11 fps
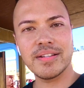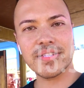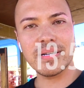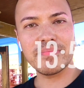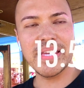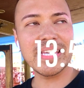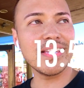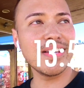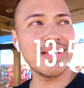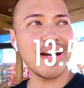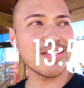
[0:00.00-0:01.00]
So I'm taking
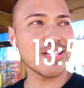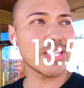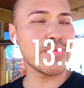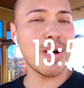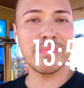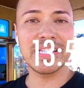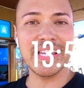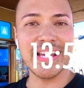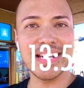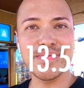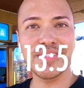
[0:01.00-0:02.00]
you now to
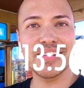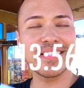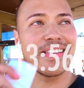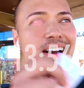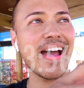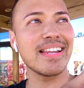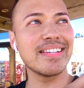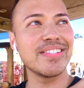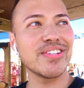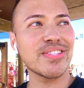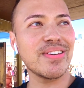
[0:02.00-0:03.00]
Suomenlinna, which is the
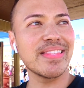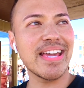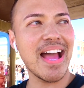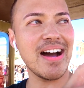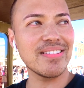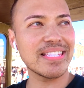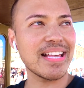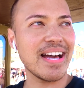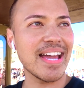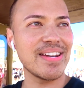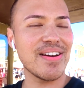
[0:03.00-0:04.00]
island just on the
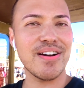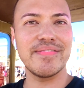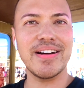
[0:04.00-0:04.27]
outside of